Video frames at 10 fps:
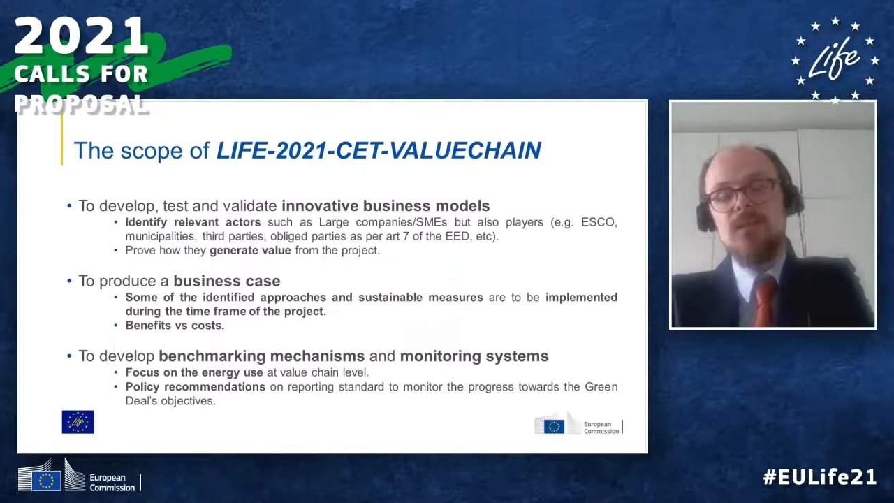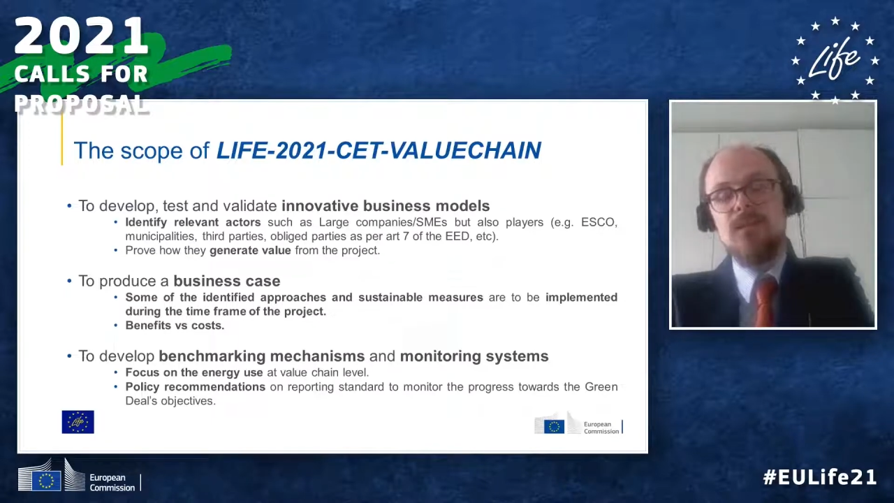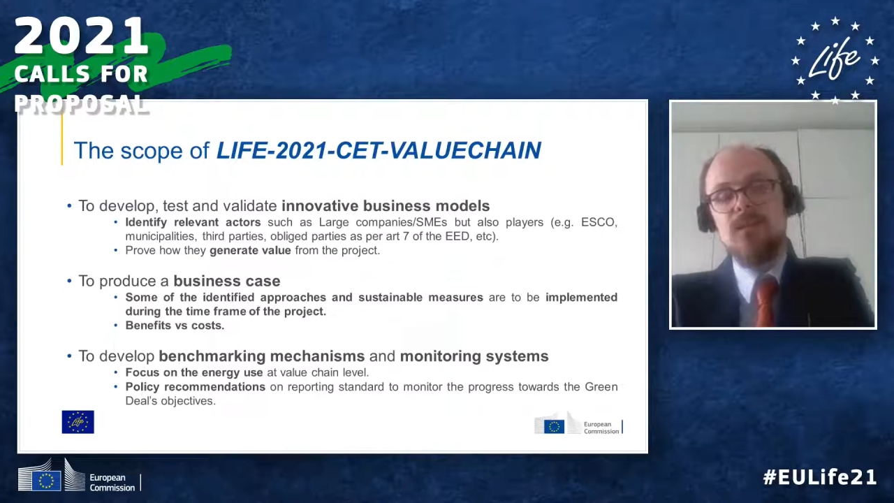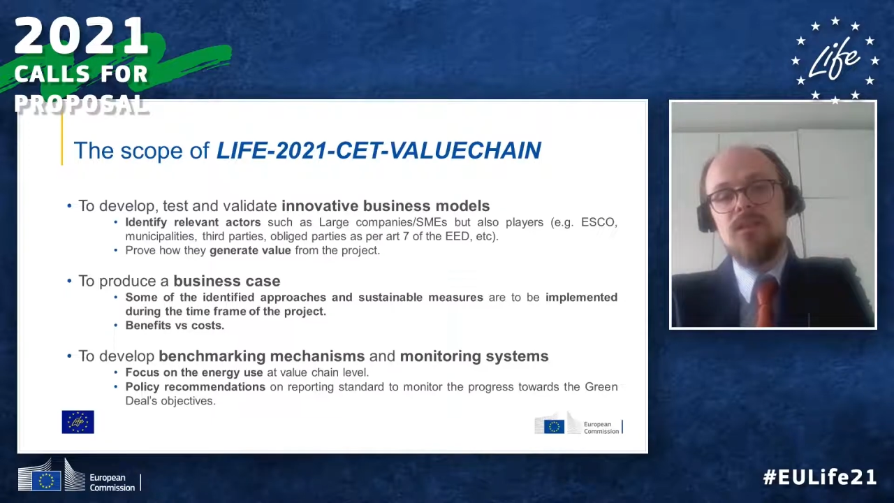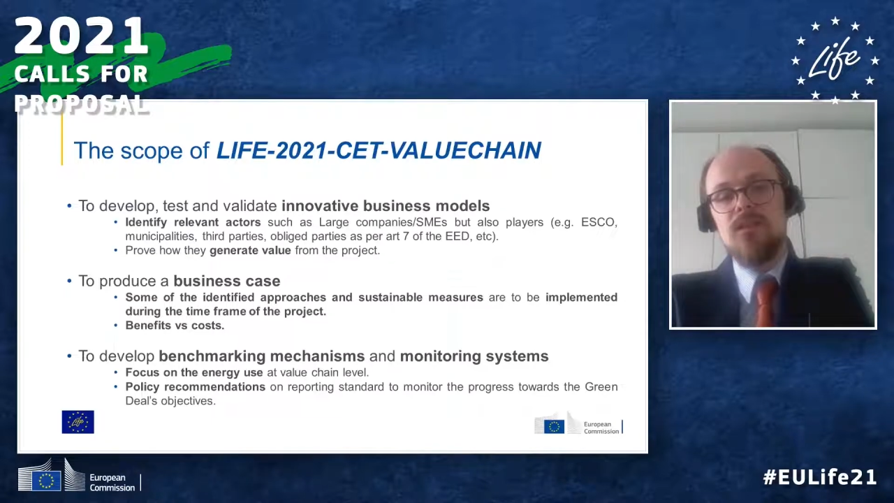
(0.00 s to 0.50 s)

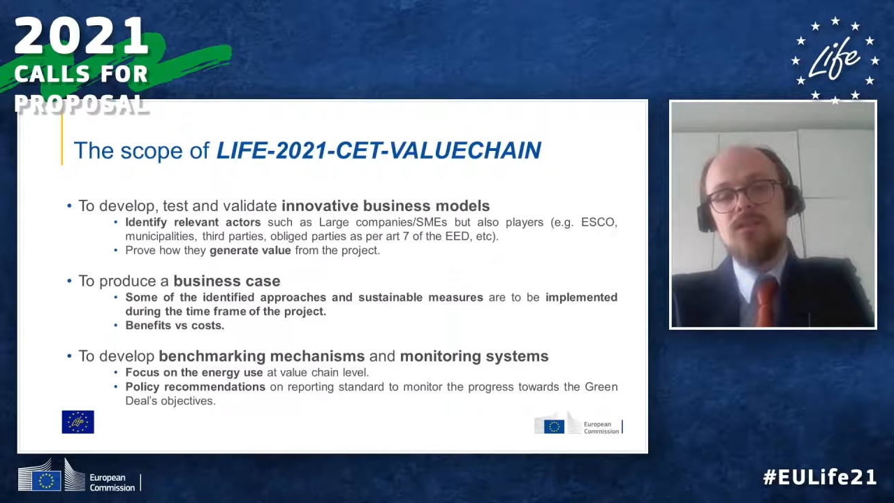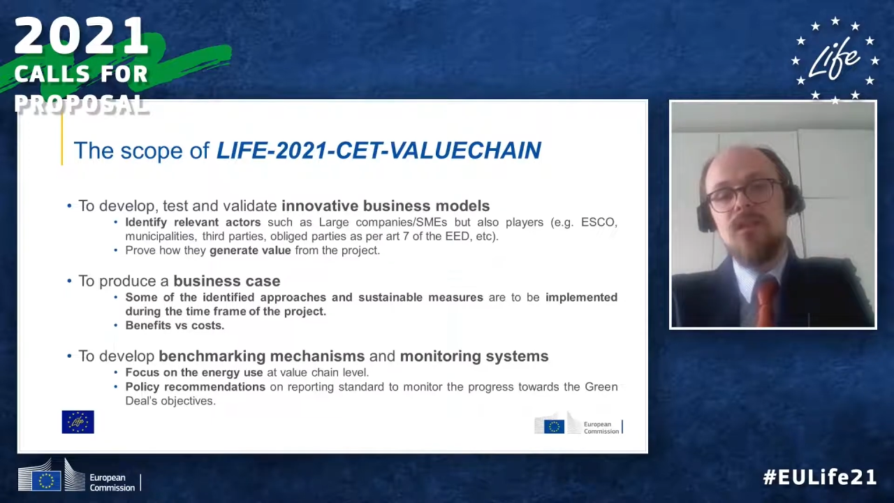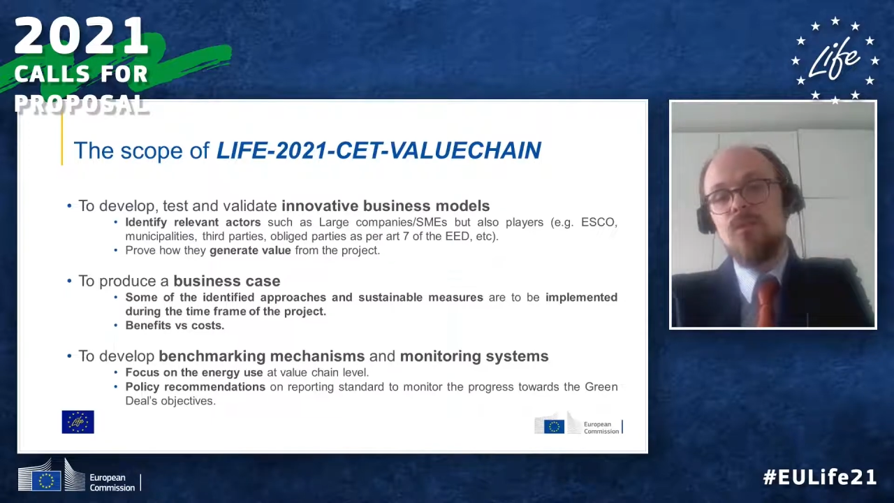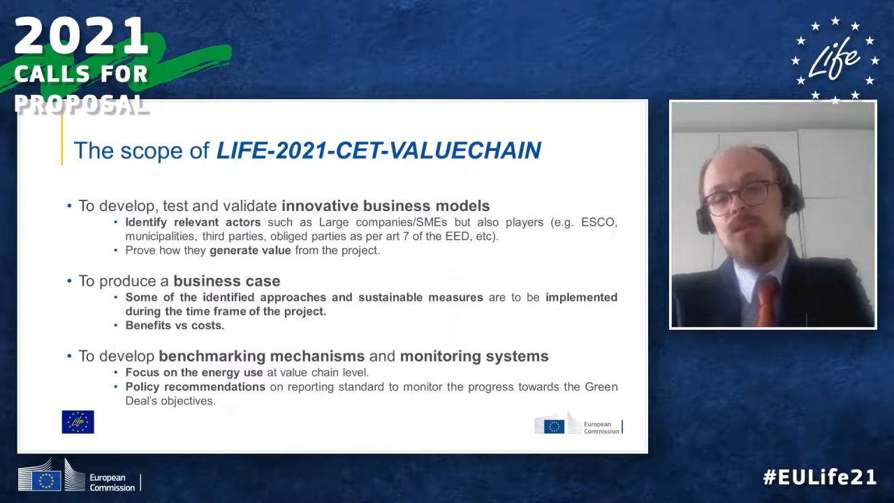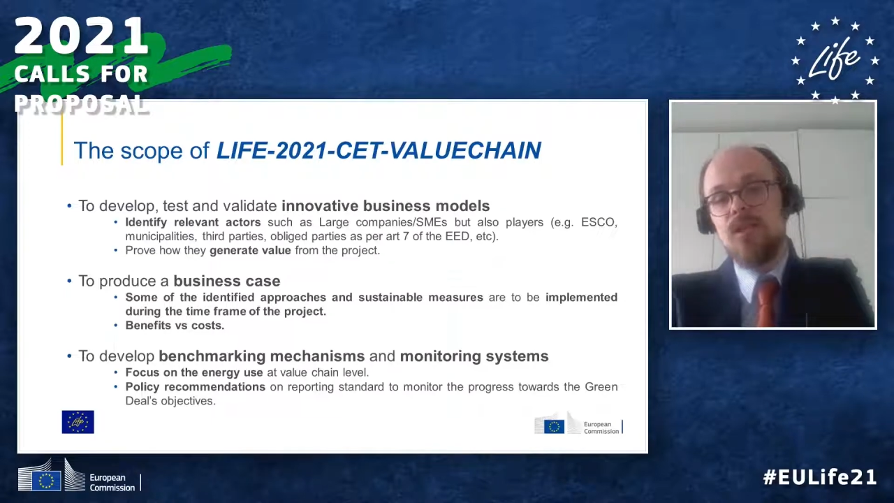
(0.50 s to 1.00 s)

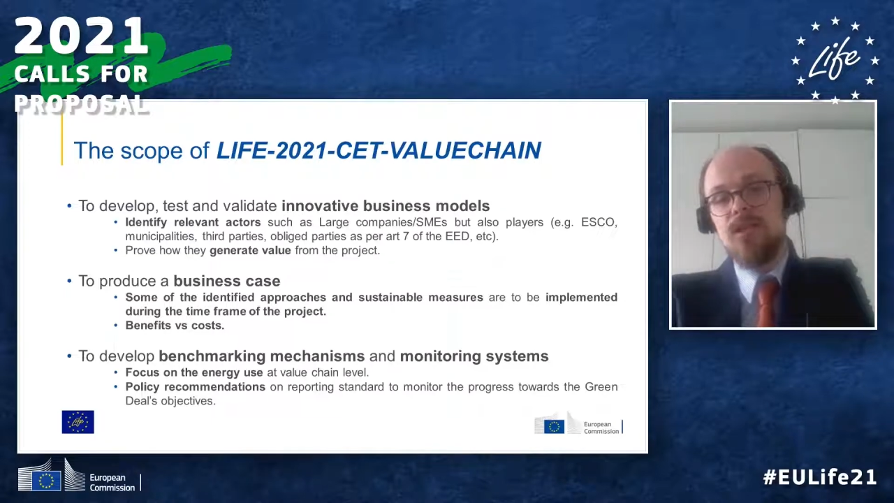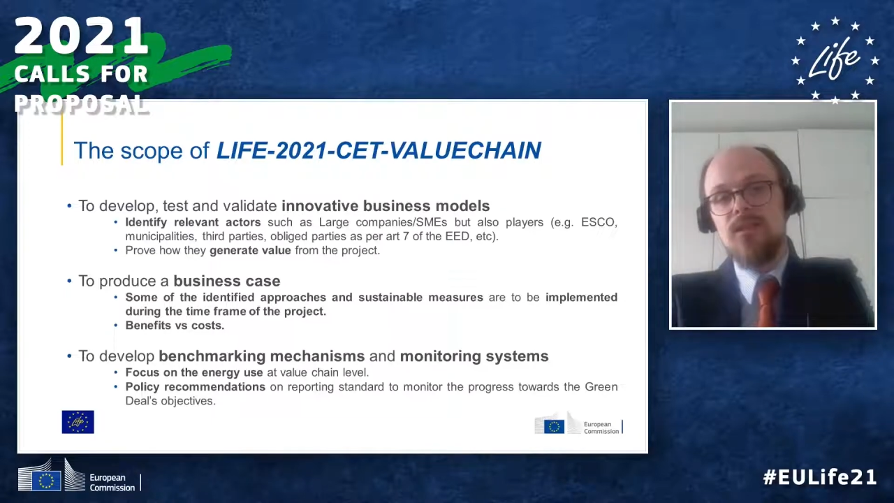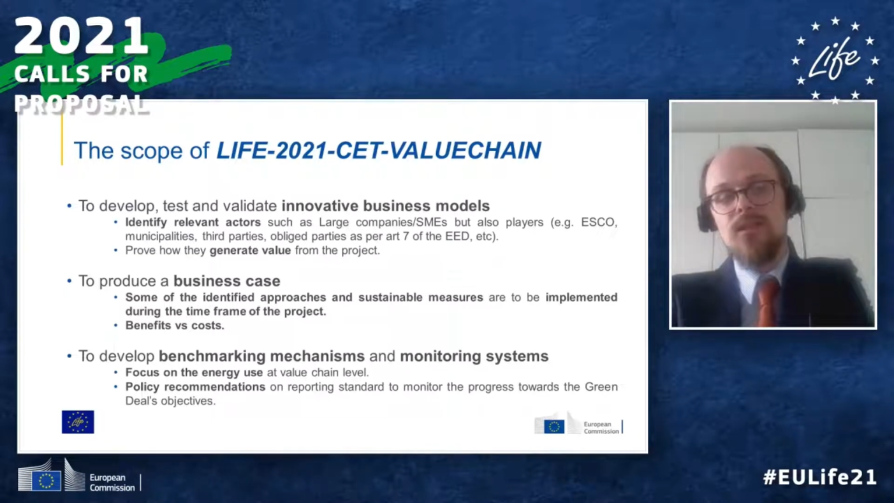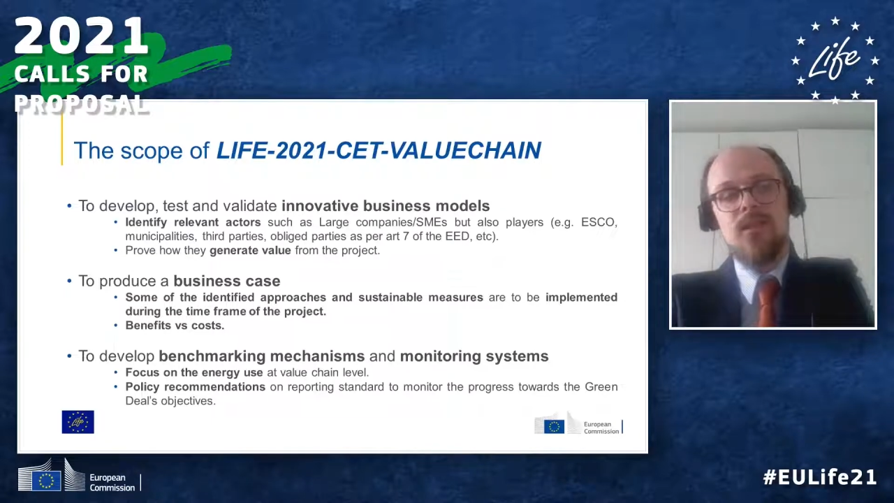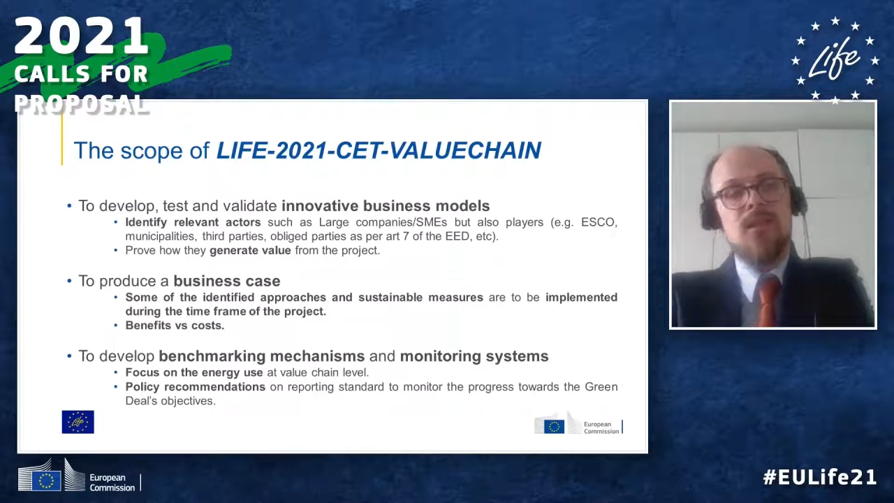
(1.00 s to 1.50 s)
value
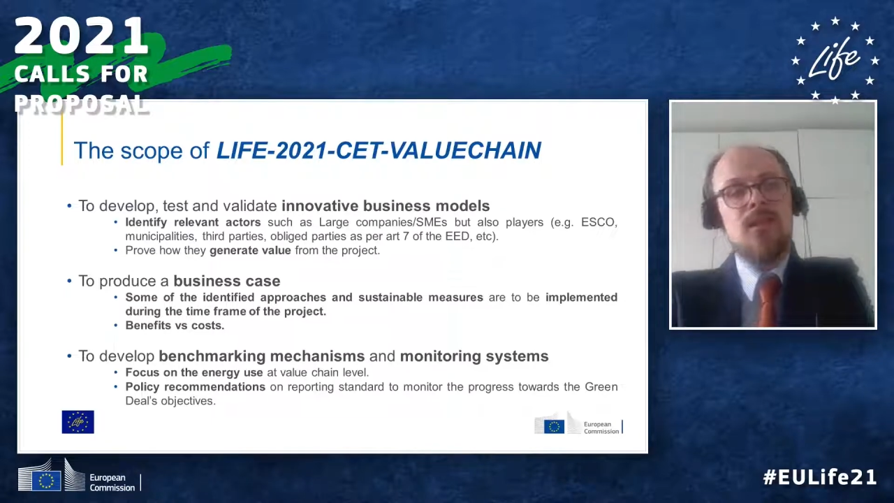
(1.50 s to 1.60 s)
chain.